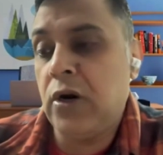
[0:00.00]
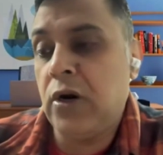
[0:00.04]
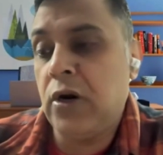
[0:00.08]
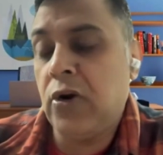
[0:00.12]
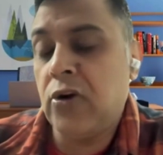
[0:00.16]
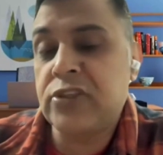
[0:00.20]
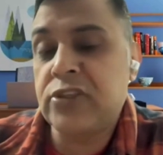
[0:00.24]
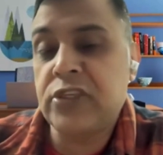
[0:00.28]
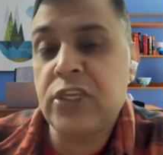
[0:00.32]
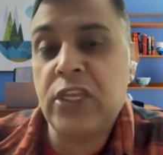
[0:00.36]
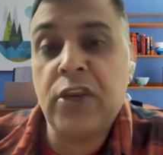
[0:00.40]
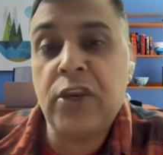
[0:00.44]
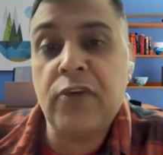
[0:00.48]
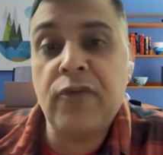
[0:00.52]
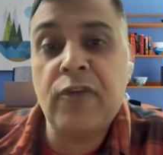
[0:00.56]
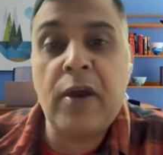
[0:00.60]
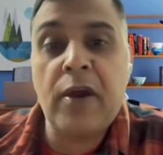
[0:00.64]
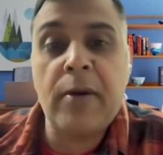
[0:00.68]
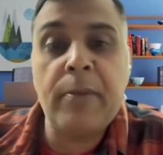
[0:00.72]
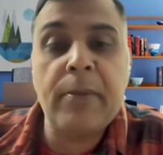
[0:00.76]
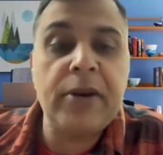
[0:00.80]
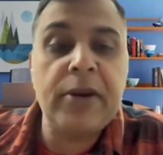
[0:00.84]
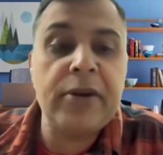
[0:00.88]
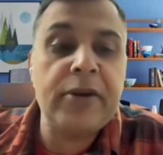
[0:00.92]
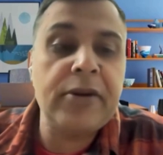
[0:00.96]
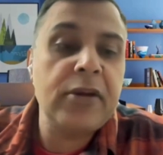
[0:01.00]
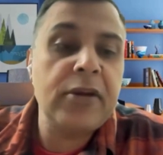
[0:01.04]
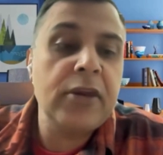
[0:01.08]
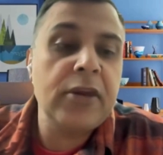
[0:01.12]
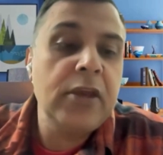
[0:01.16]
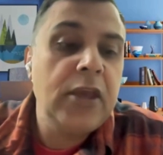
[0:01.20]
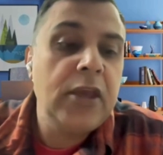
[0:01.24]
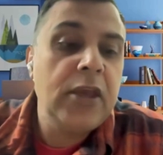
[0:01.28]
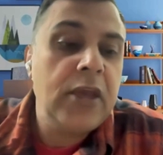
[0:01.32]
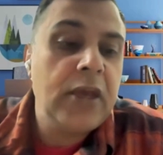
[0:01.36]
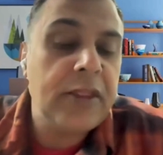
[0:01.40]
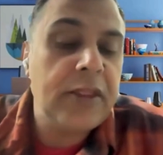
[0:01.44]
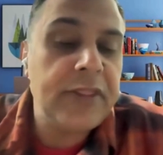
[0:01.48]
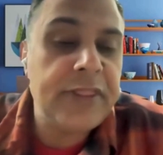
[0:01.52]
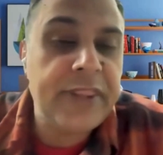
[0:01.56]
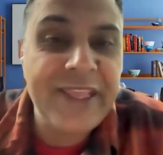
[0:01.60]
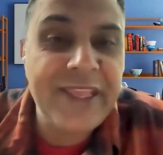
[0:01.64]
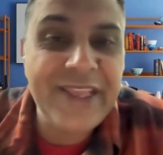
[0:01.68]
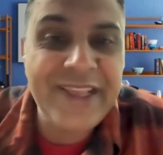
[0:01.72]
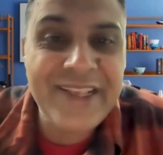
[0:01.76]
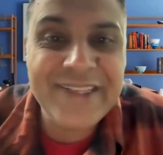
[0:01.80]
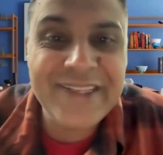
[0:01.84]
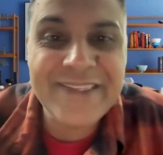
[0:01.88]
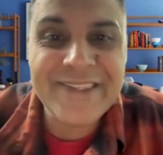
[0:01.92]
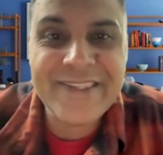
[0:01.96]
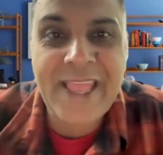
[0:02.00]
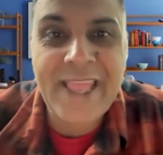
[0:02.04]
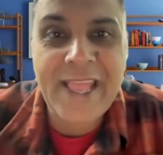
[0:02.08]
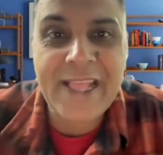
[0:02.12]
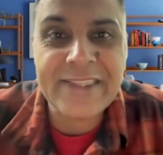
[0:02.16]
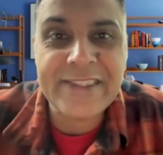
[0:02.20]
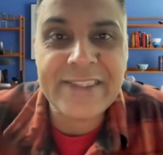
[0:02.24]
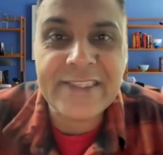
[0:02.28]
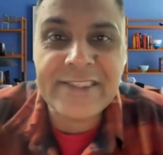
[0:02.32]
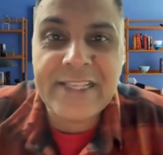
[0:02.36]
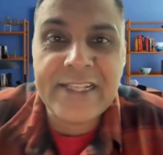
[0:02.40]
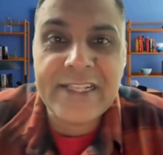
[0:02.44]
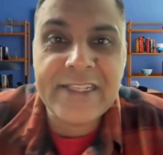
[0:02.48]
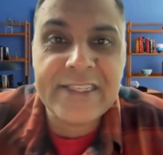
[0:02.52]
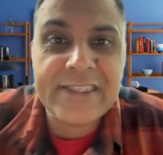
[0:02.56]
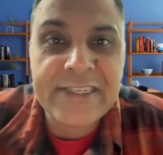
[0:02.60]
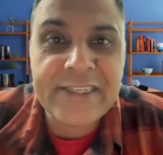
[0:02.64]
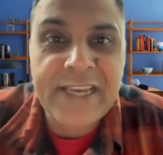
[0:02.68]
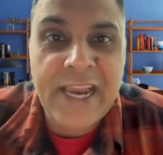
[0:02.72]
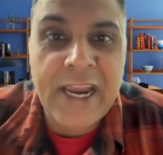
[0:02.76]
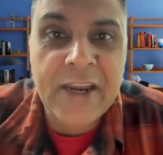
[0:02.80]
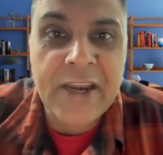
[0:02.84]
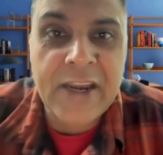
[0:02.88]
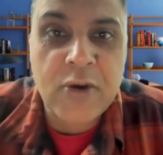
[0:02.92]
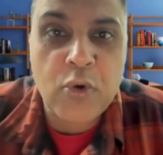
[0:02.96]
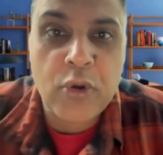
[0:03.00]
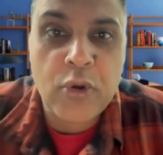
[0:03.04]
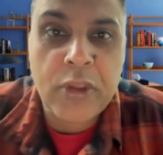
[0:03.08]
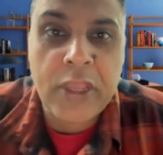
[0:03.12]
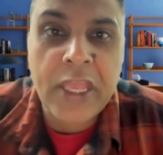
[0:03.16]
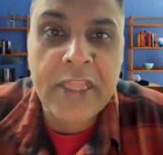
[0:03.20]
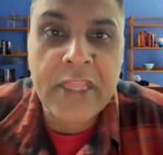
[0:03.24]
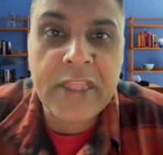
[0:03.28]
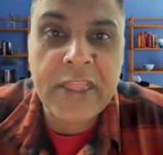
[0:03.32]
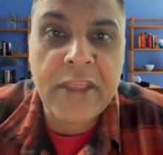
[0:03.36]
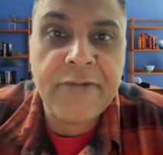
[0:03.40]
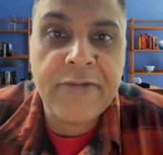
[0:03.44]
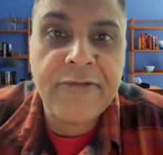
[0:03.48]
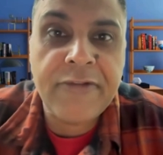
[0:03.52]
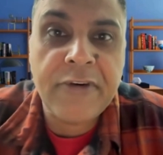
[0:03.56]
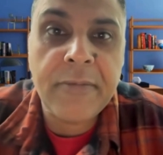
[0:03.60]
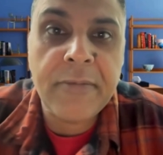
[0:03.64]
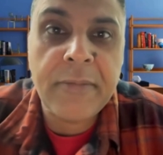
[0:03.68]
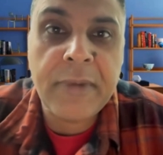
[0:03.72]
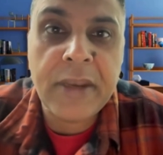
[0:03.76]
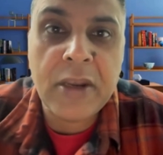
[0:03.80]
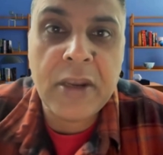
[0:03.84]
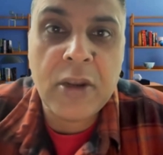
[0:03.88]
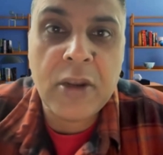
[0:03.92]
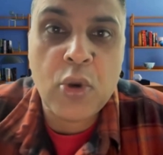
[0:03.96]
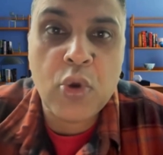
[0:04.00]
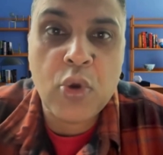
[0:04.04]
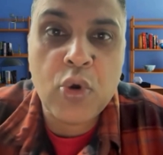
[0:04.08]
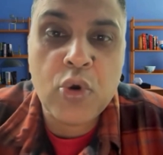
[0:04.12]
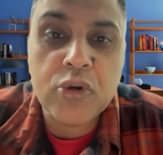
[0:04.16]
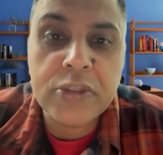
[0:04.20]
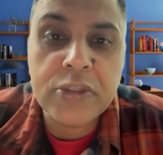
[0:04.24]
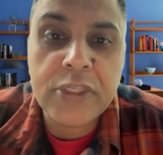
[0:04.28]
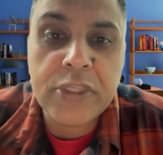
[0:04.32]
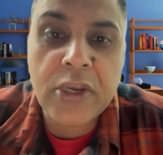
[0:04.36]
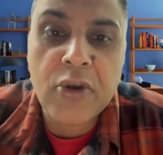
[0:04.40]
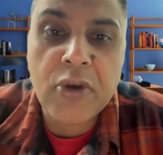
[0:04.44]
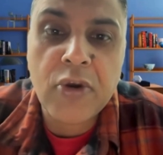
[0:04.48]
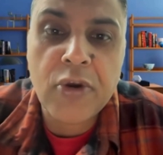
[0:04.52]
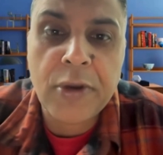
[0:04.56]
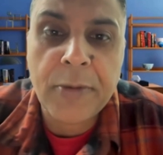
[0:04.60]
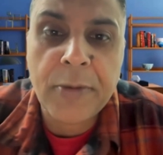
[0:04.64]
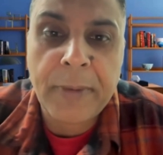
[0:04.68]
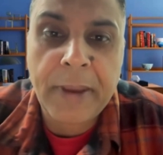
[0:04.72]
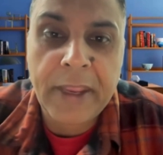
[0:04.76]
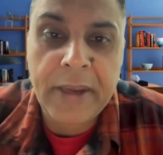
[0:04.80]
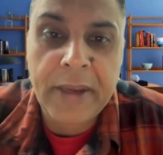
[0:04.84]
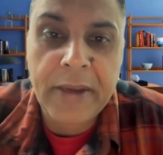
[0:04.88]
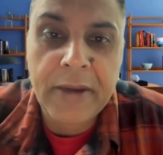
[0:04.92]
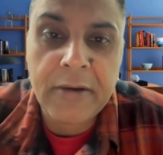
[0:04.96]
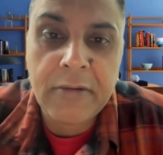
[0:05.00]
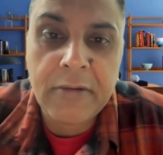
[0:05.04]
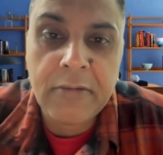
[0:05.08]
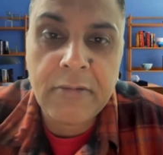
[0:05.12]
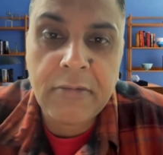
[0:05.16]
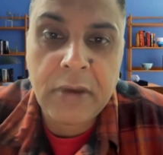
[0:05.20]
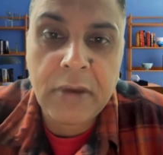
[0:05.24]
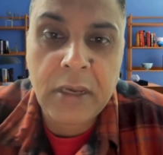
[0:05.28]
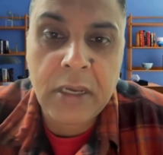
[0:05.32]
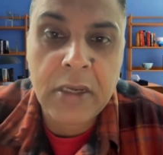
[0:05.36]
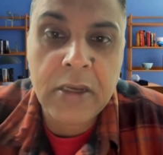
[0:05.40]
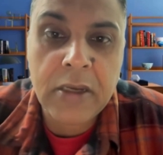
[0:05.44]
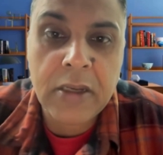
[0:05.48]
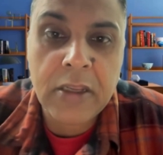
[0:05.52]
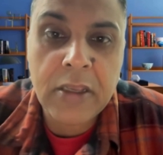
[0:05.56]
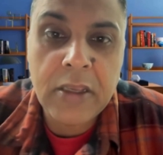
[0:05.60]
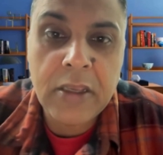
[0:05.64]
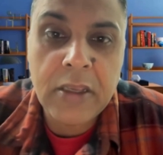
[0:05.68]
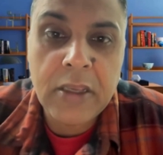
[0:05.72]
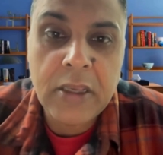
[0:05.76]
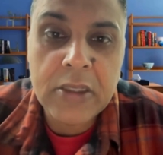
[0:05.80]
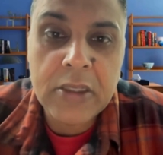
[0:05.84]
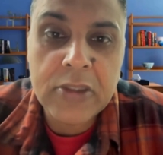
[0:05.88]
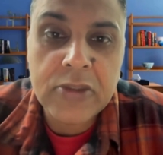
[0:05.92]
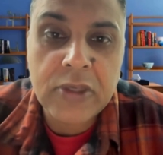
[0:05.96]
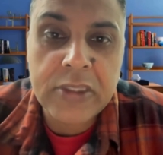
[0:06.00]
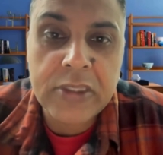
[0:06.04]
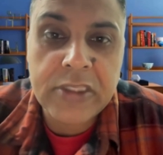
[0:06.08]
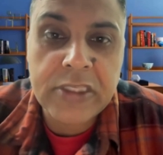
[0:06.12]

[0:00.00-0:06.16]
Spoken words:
oxygen environment, these cancer cells start growing and they ferment glucose and glutamine, right? So